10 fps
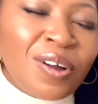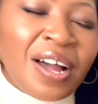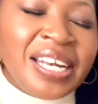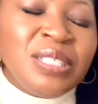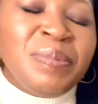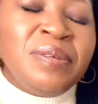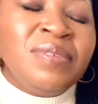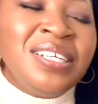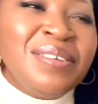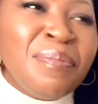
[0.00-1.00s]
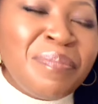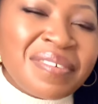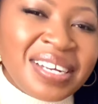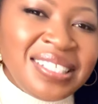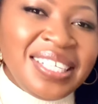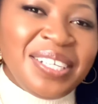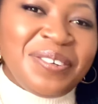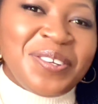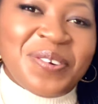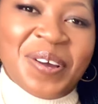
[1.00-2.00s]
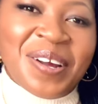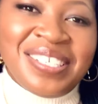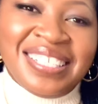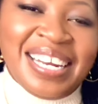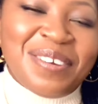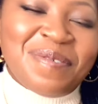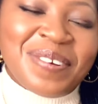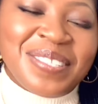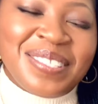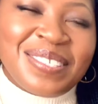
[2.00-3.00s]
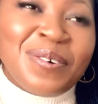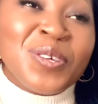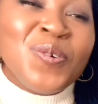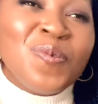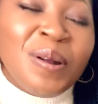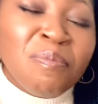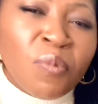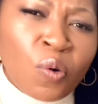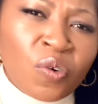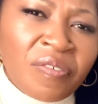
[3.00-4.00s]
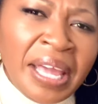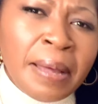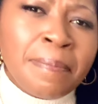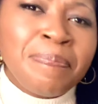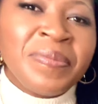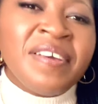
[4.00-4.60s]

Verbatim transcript: God has been pressing it on your heart that He wants or you want more of Him,